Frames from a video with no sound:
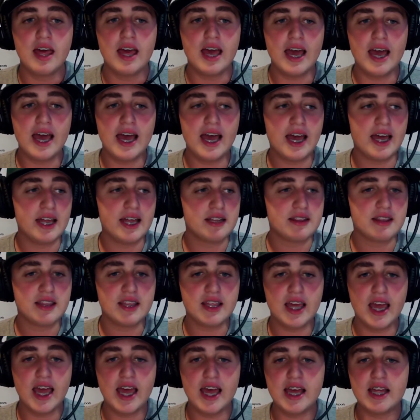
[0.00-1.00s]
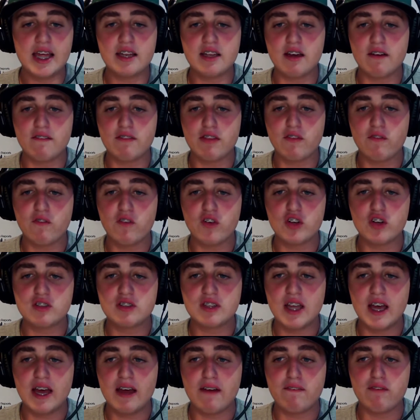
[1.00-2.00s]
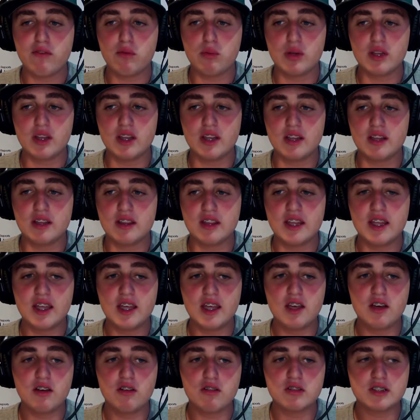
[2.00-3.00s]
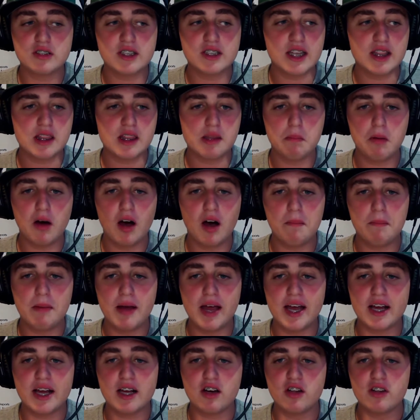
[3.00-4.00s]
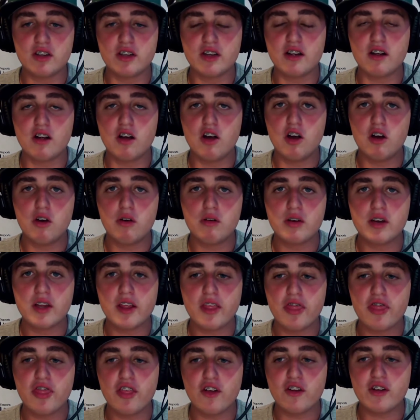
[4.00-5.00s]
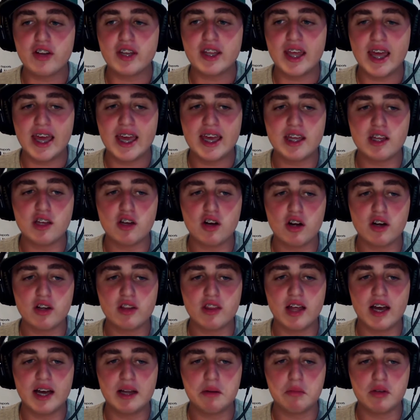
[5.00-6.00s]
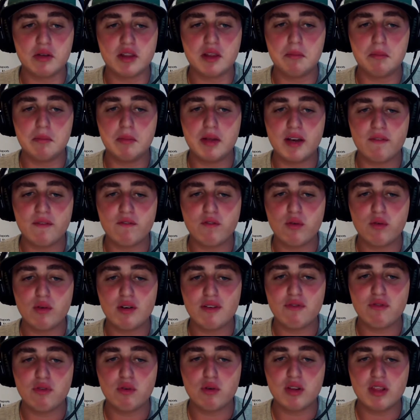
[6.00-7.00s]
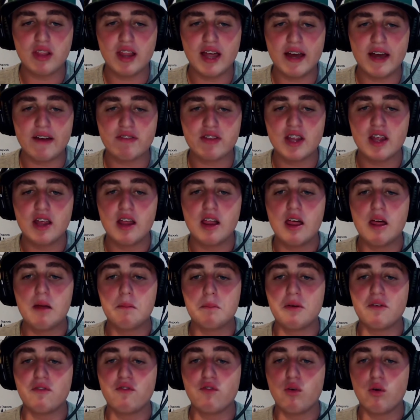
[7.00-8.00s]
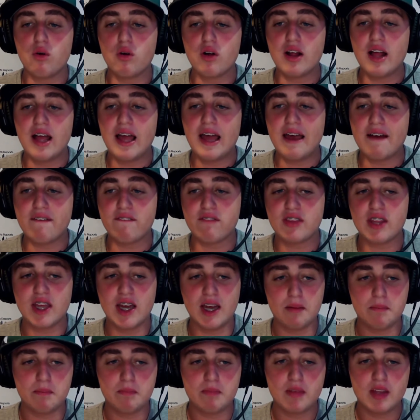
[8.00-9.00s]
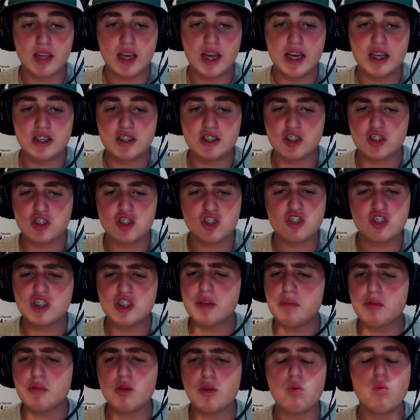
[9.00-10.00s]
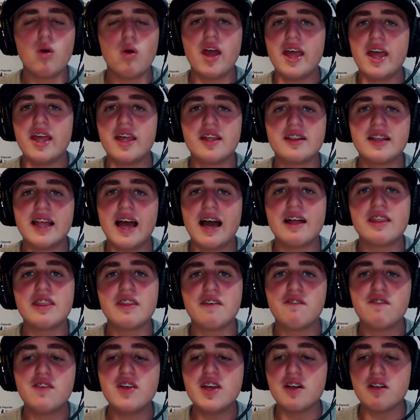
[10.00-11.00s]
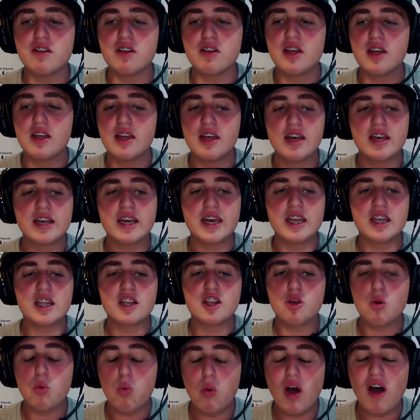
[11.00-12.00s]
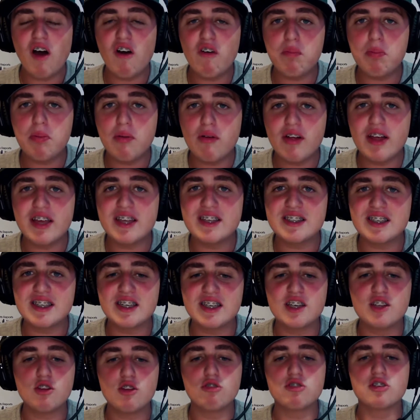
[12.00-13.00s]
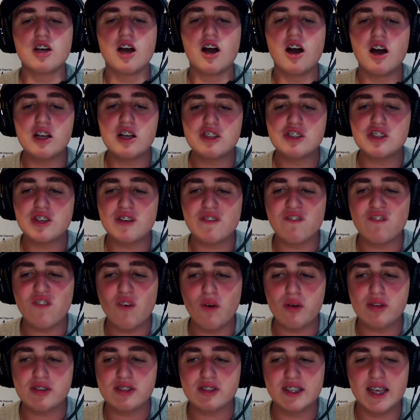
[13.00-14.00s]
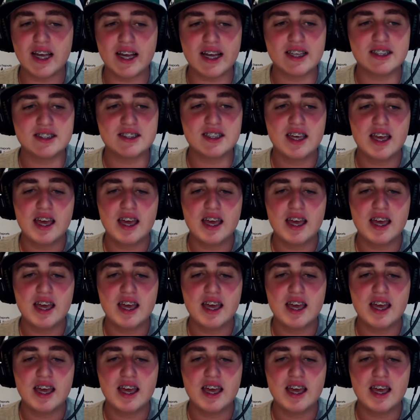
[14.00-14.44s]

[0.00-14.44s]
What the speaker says: at the end of the first half when the Eagles got the ball back on their own 38-yard line with 1:44 left before halftime and just chipped away down the field, getting 12 plays in those 104 seconds